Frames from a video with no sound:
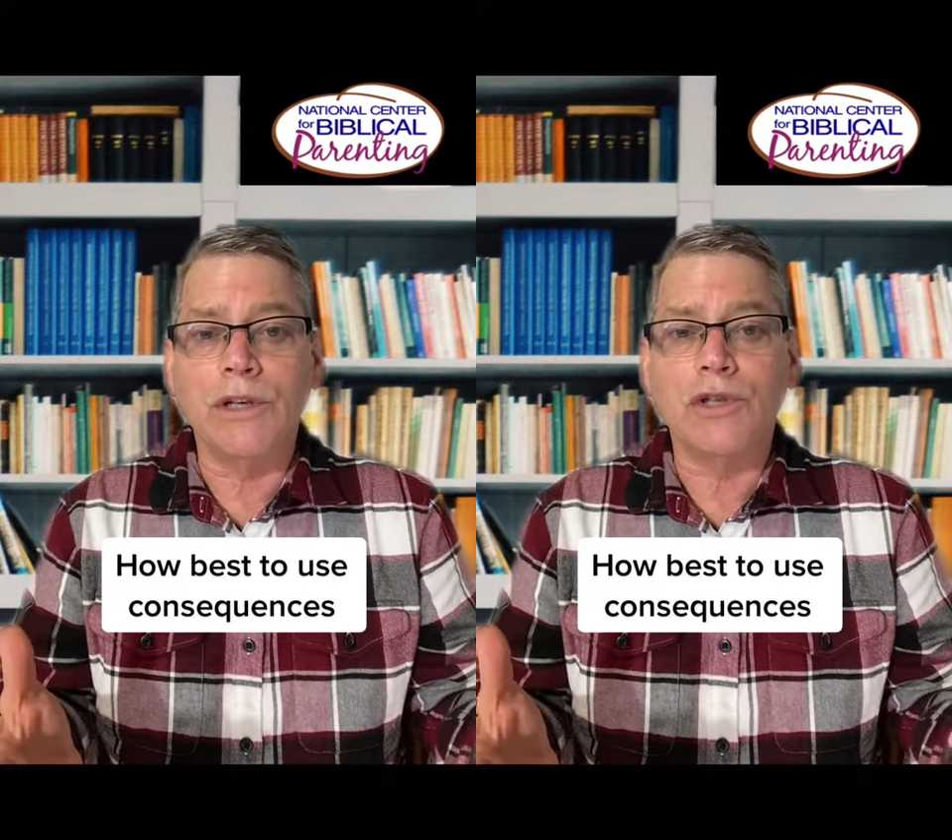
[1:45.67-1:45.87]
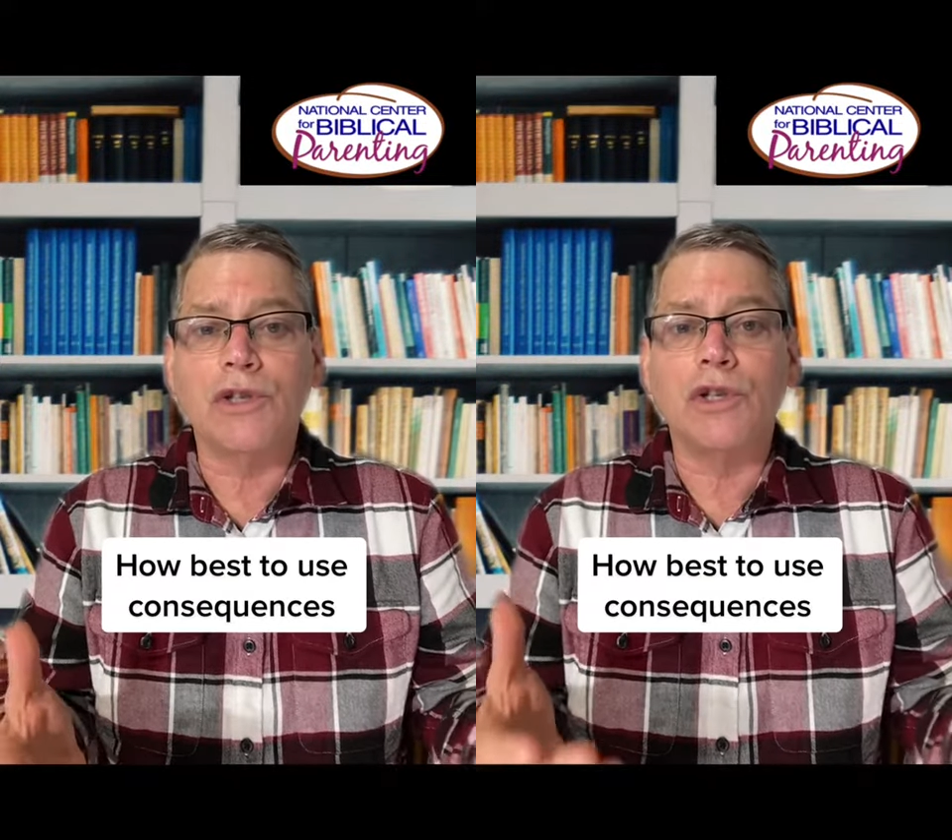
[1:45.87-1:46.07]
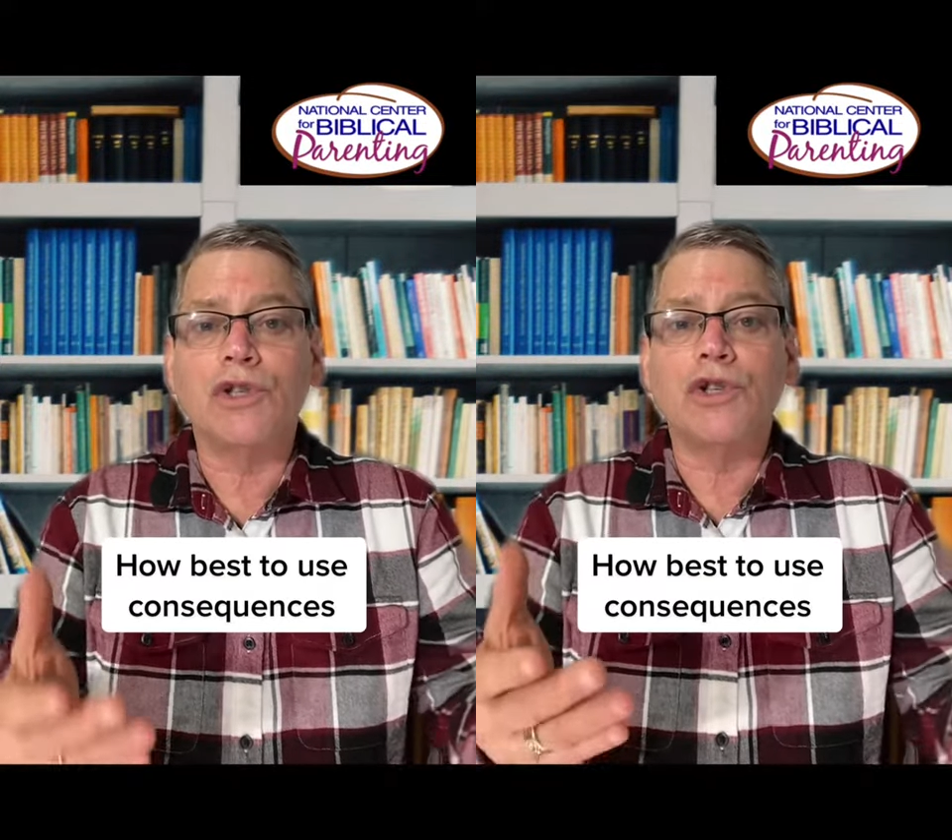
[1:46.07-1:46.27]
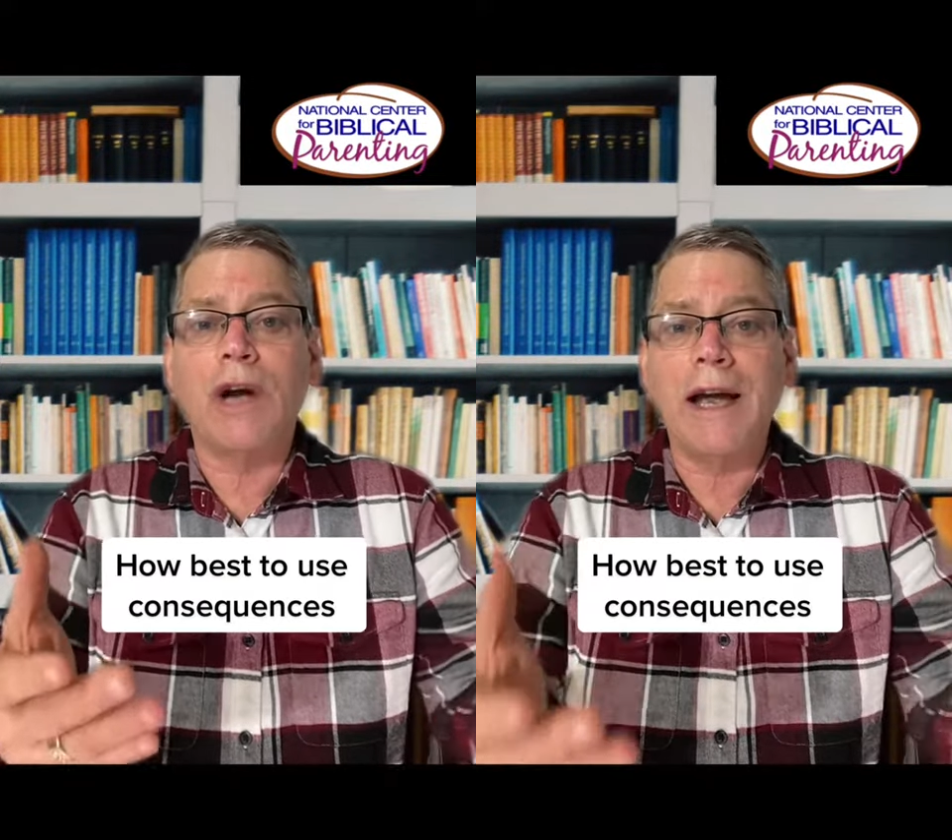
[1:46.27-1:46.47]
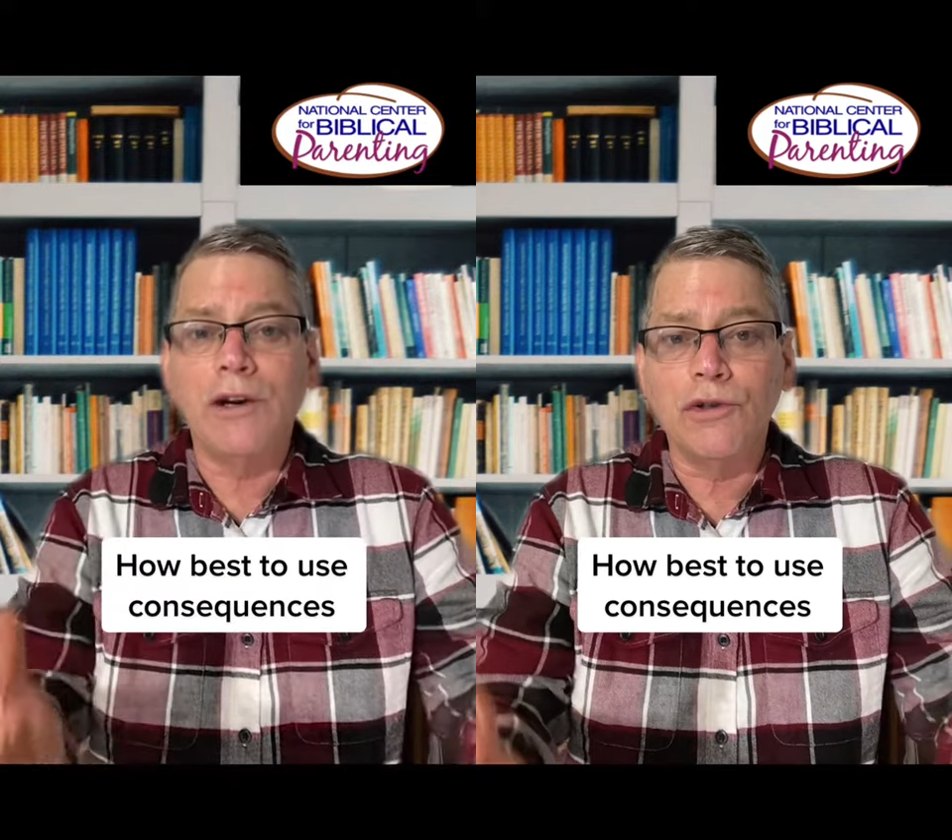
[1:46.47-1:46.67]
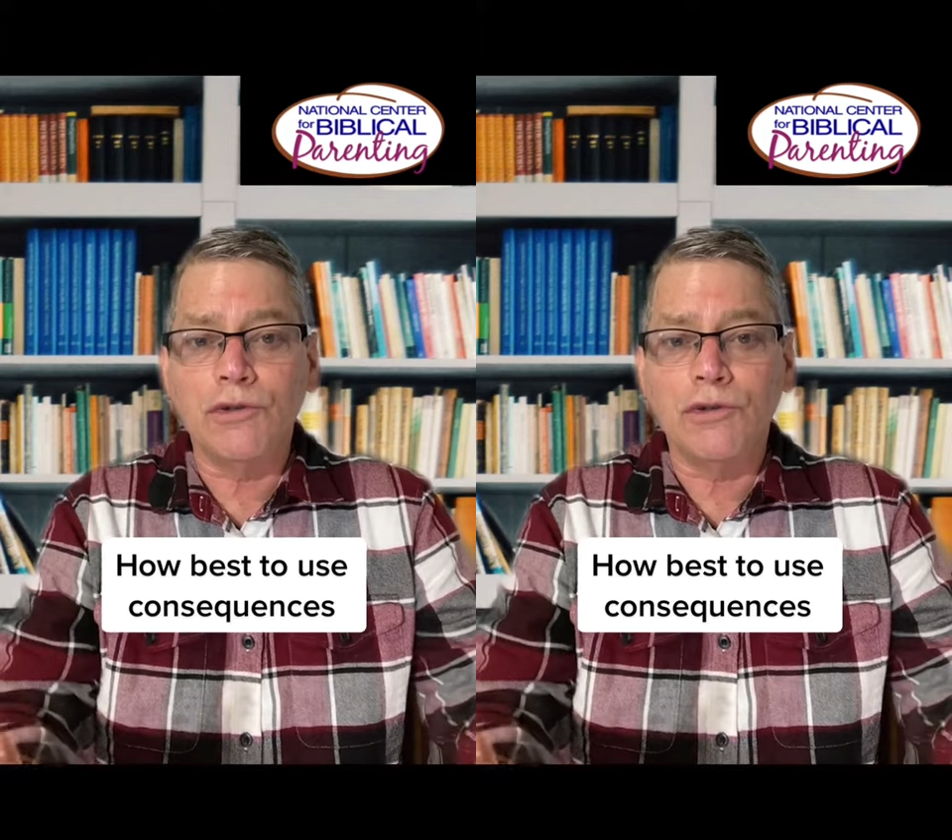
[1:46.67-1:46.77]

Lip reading: it's the child's